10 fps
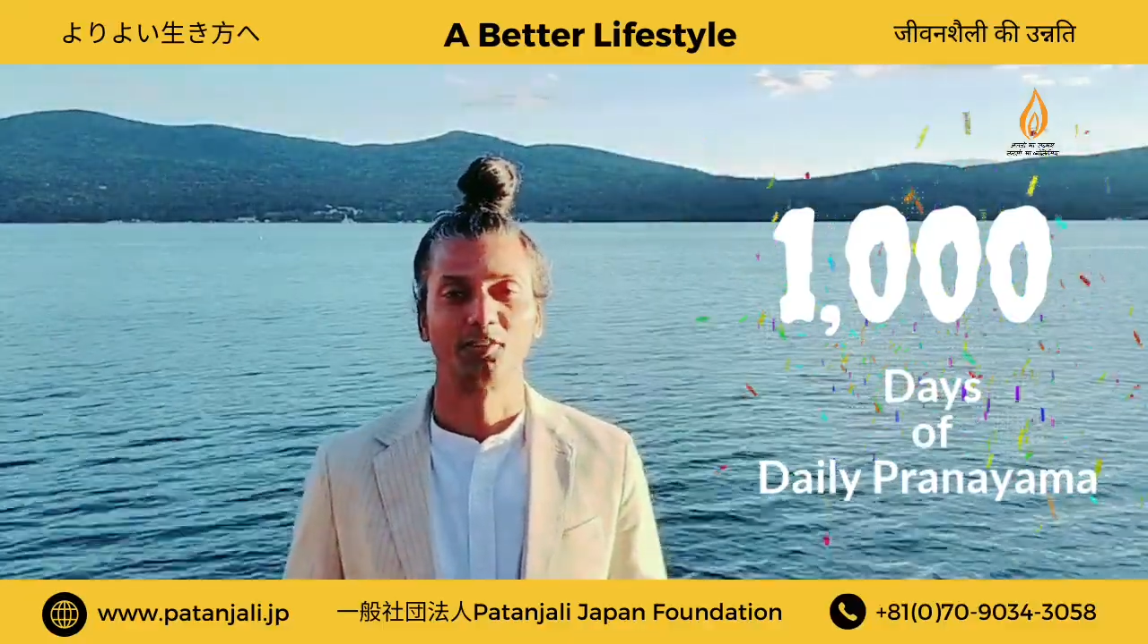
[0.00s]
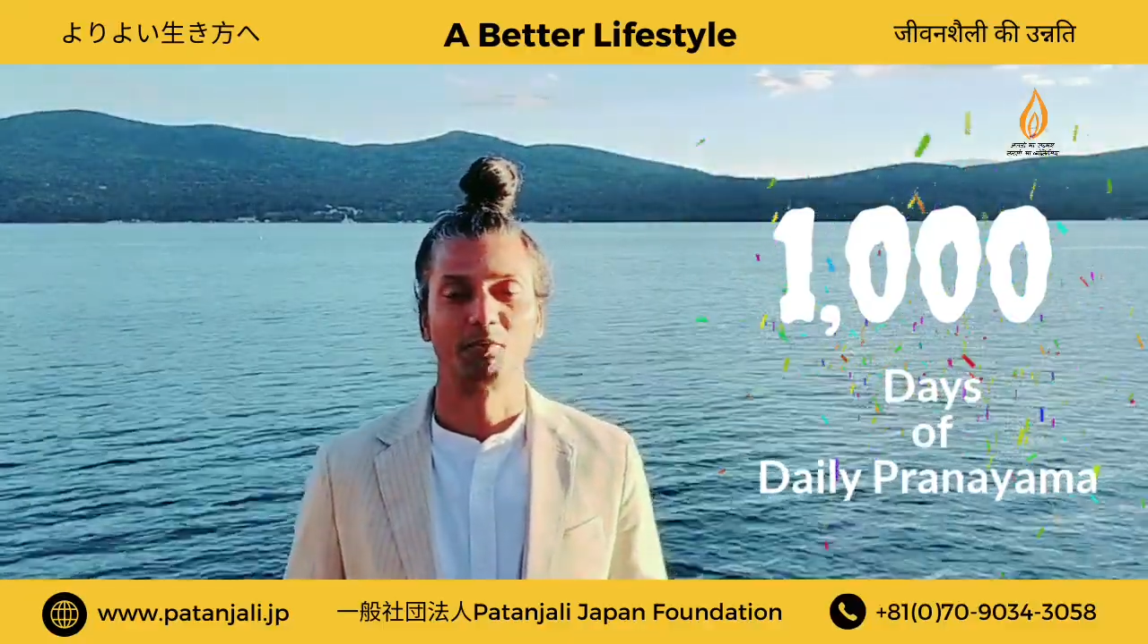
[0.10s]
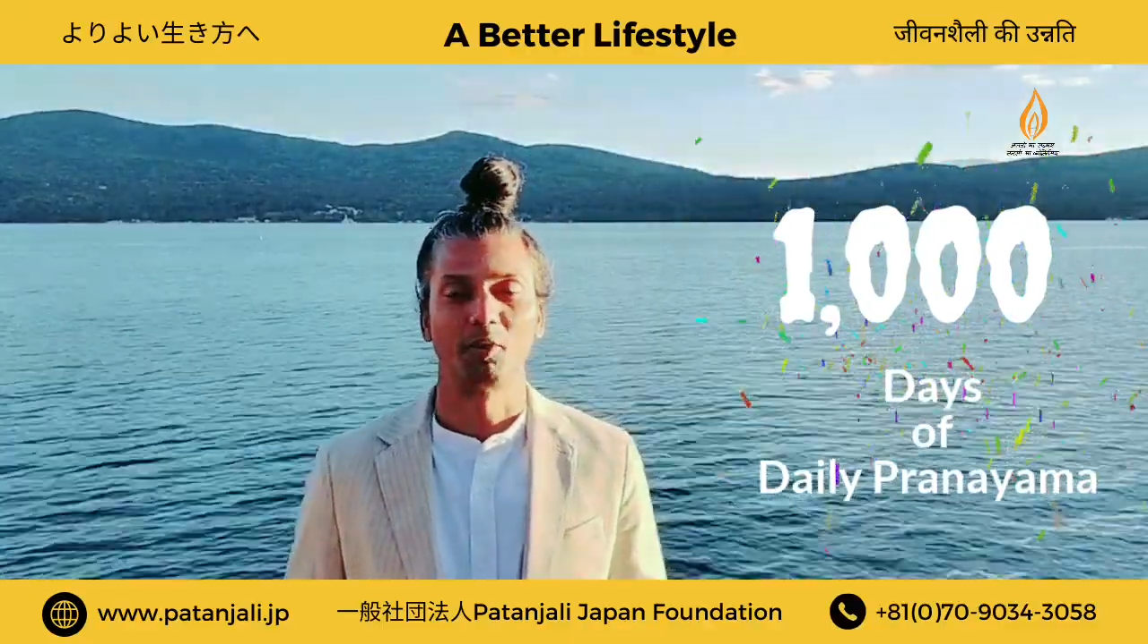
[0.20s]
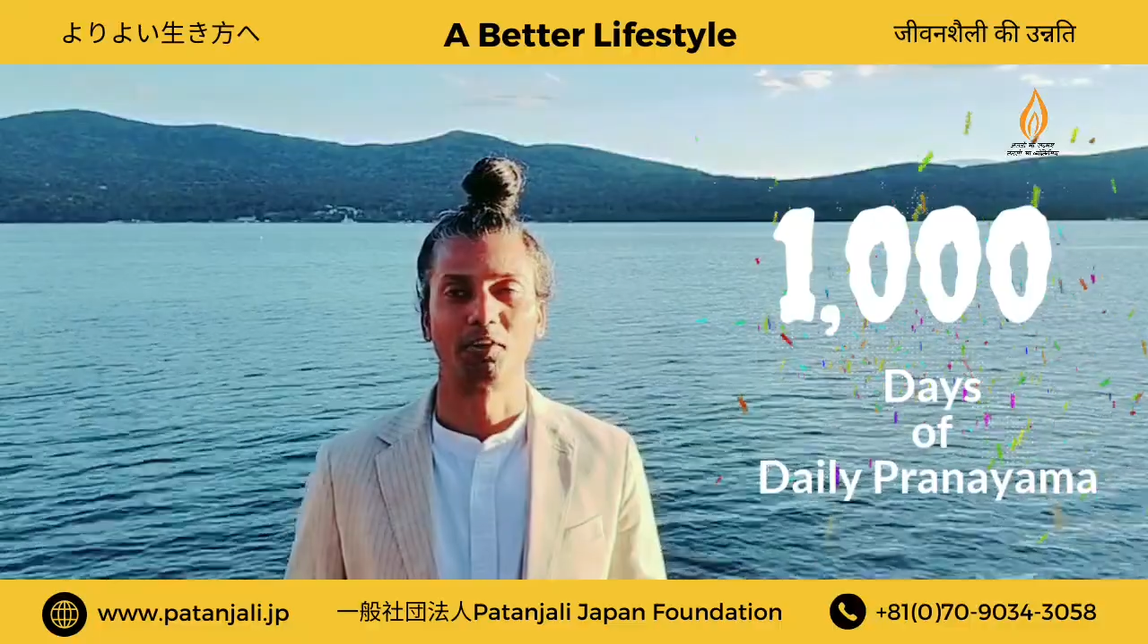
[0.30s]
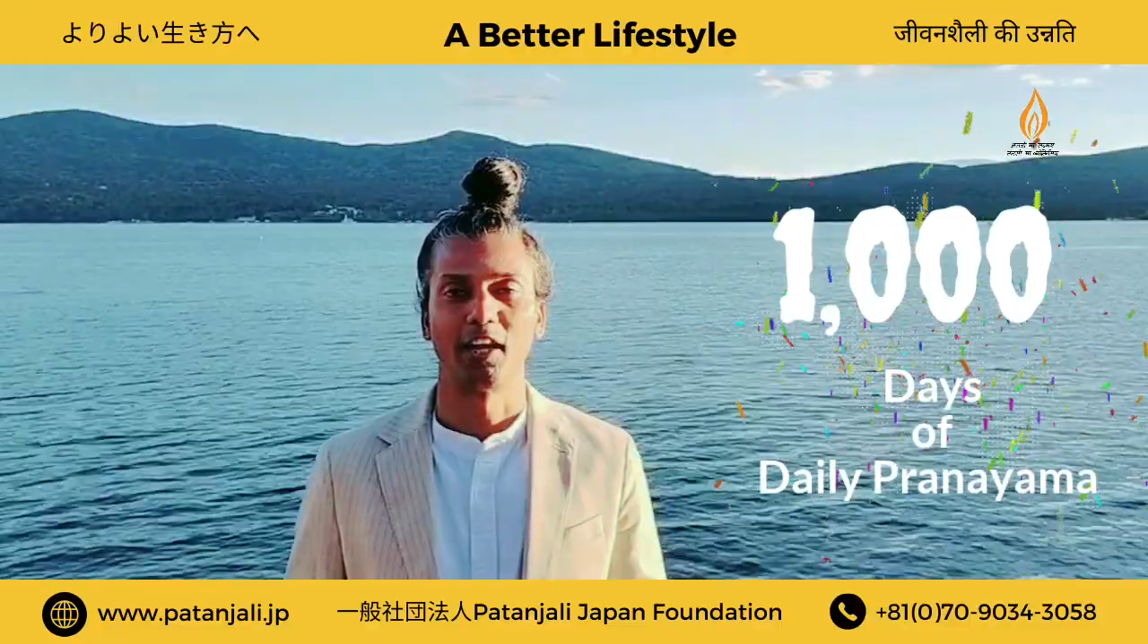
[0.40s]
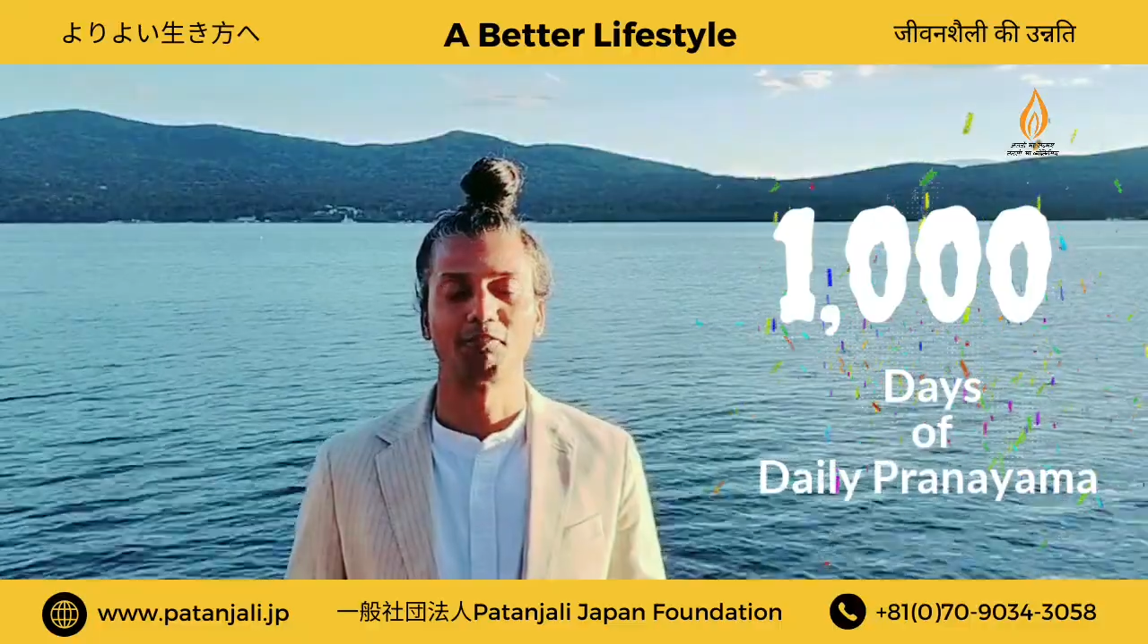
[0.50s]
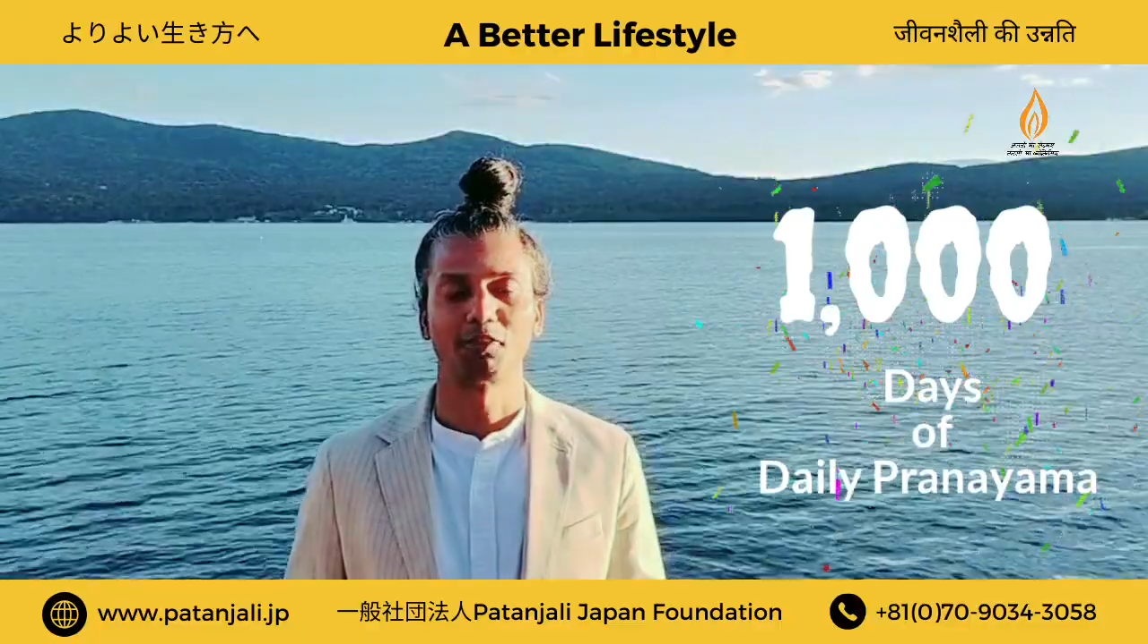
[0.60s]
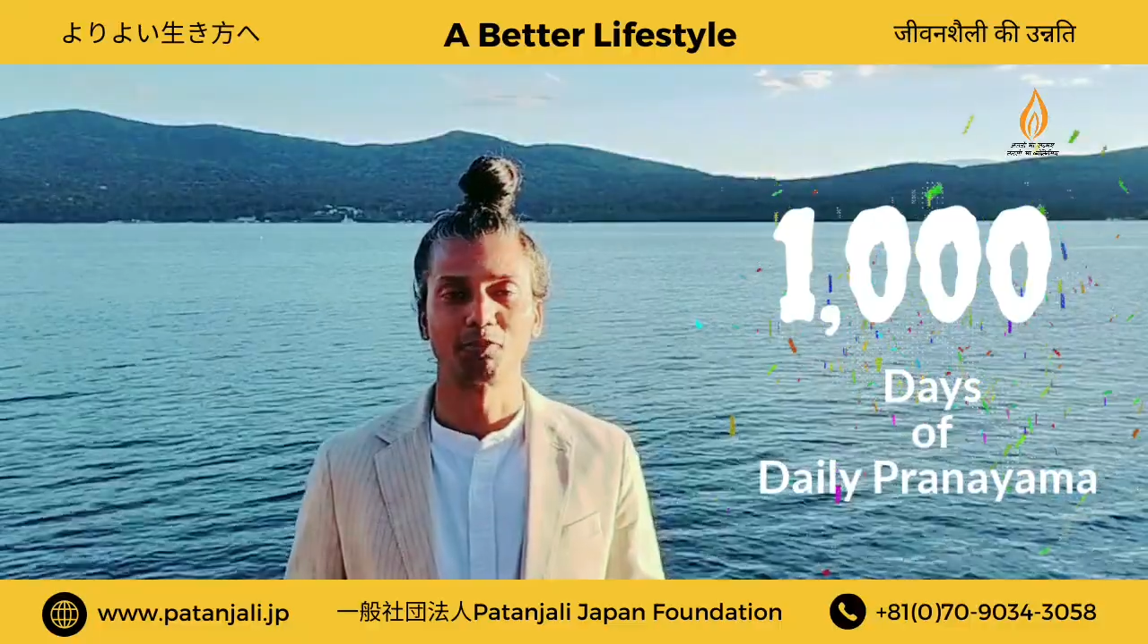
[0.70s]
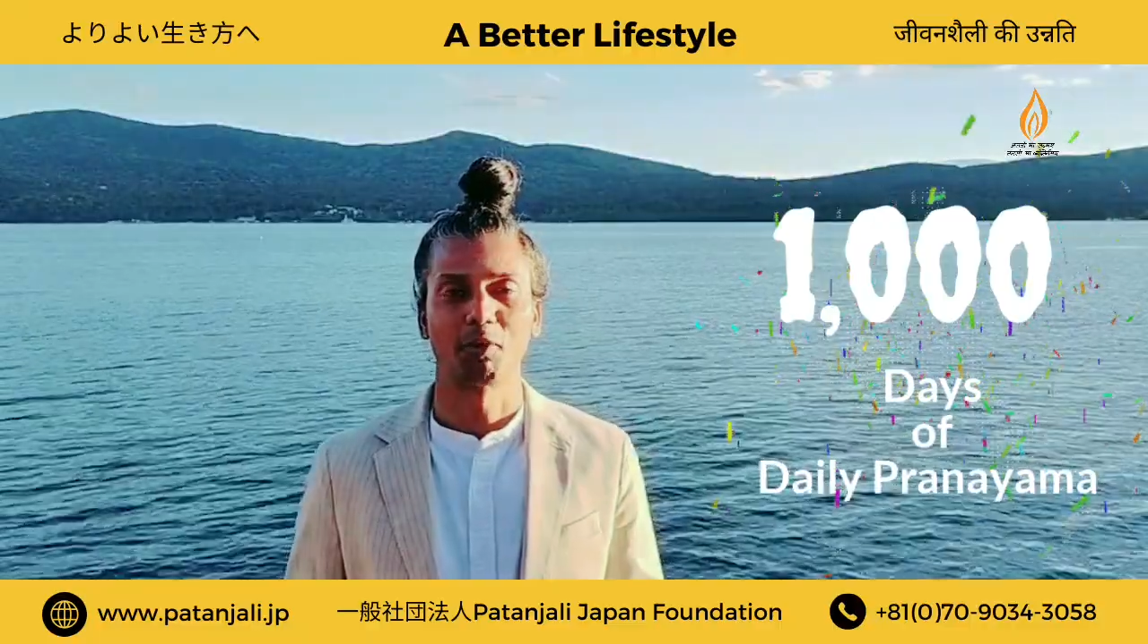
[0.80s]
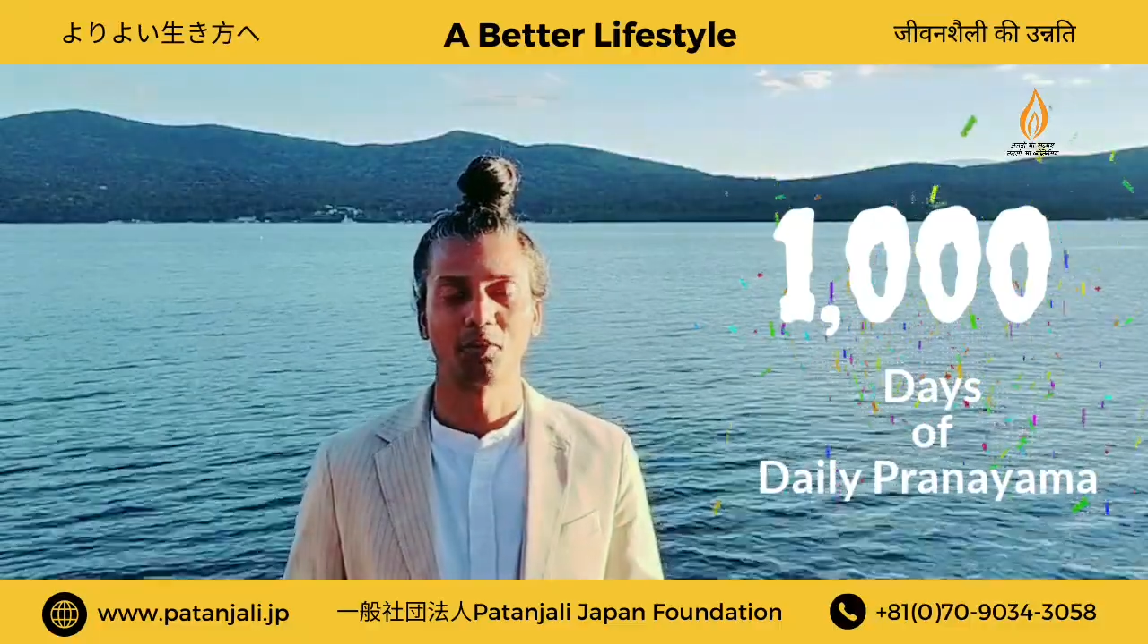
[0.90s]
tomorrow, day
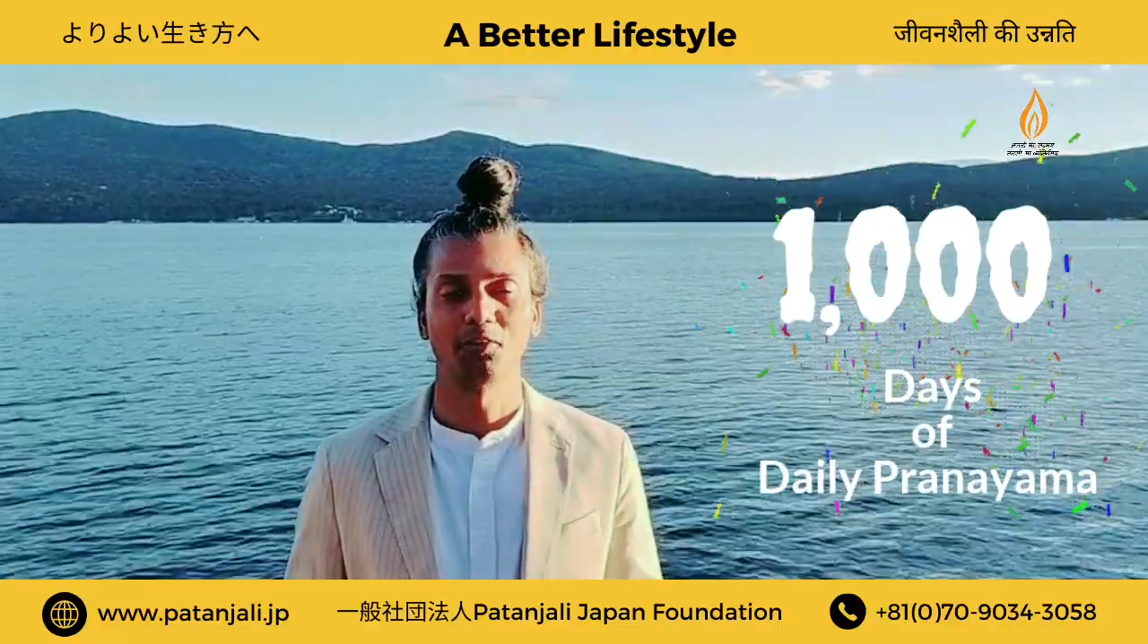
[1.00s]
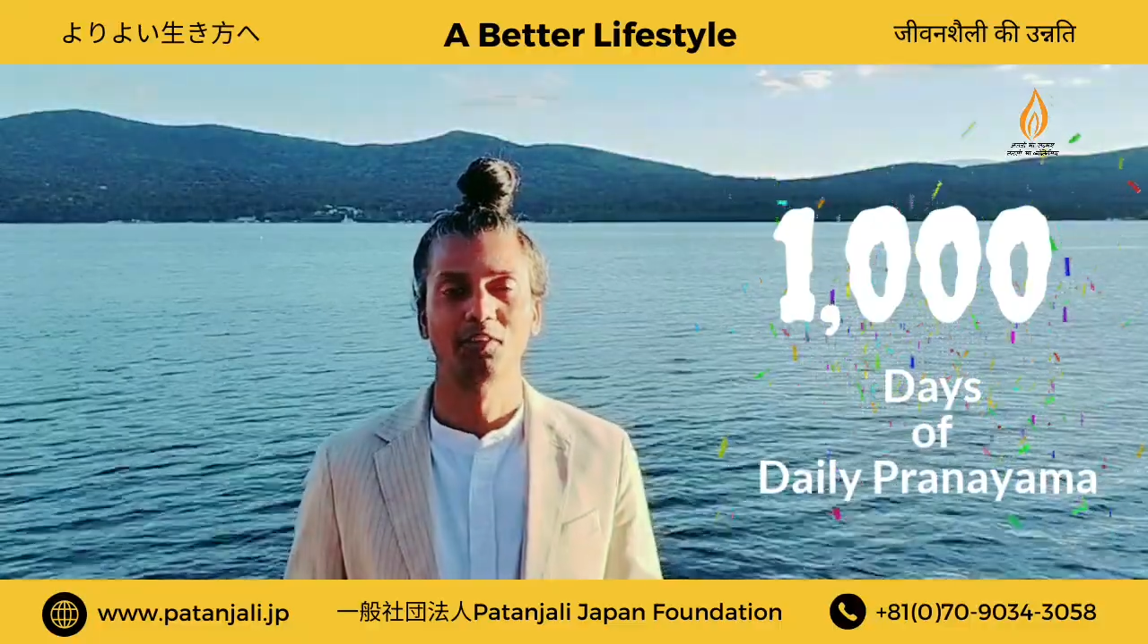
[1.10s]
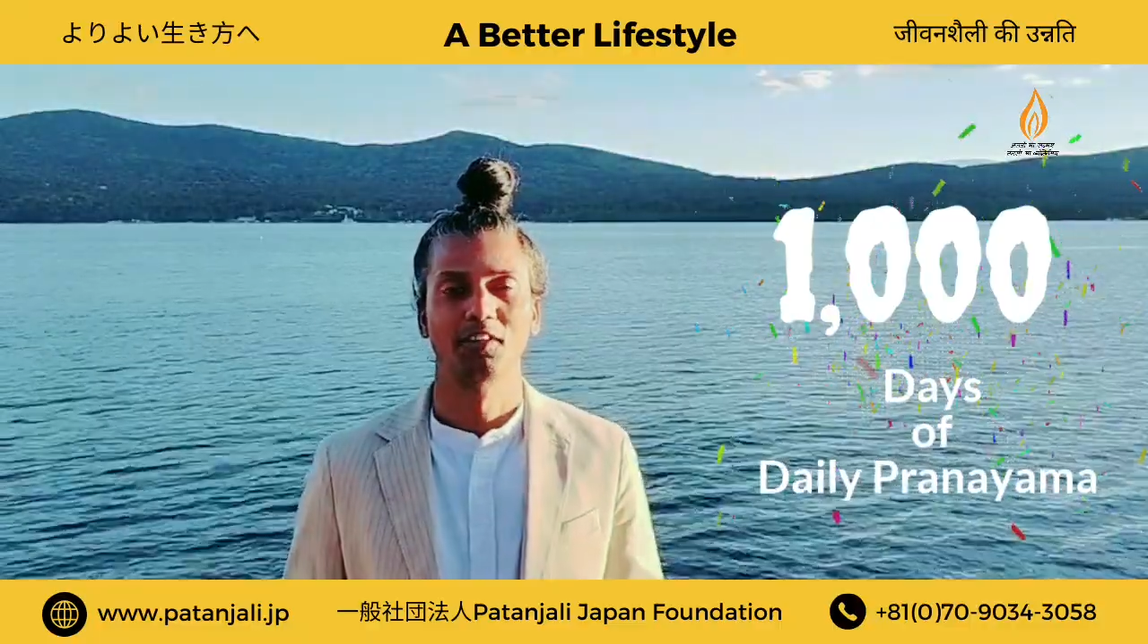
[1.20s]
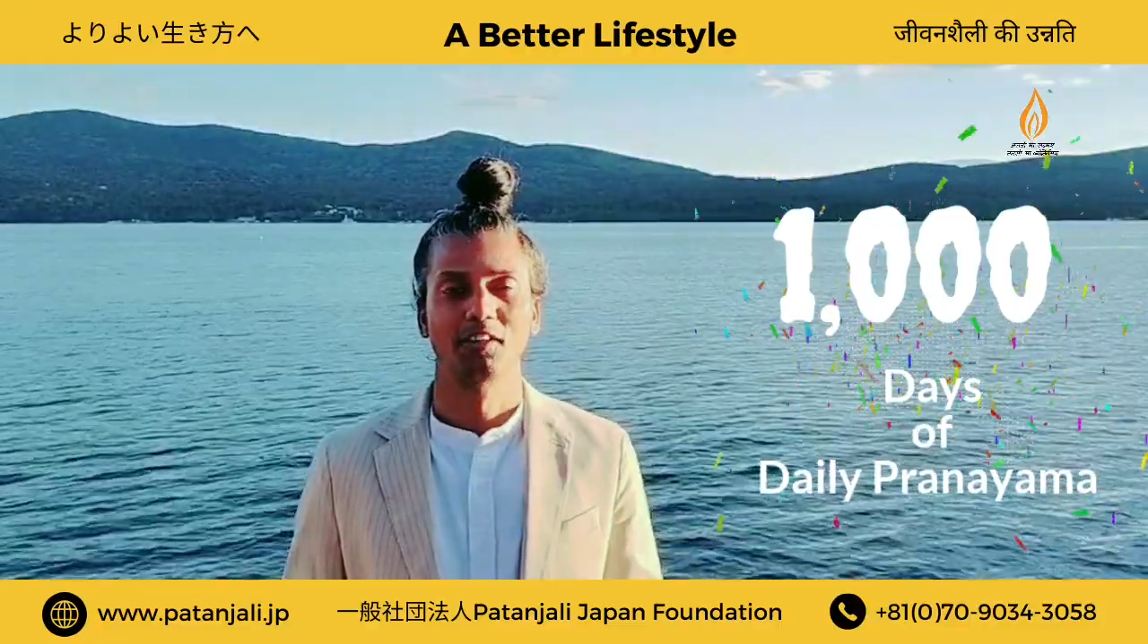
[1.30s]
after tomorrow,